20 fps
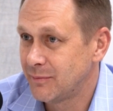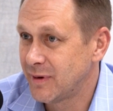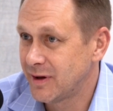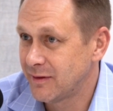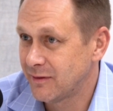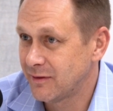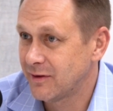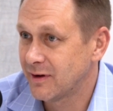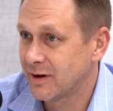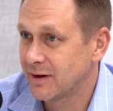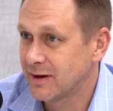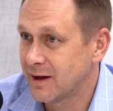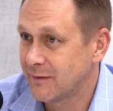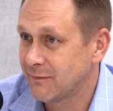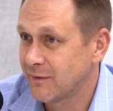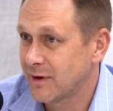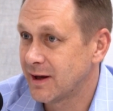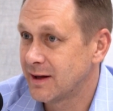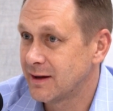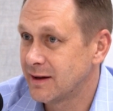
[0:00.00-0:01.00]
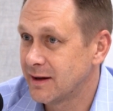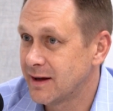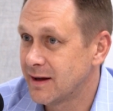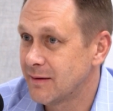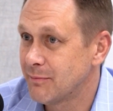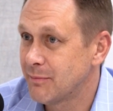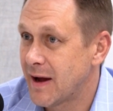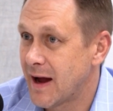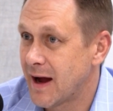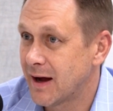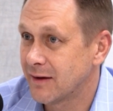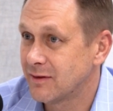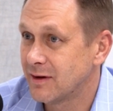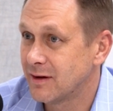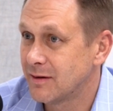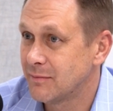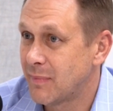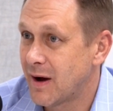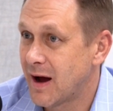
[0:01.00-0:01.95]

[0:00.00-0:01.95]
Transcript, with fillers: been significantly impacted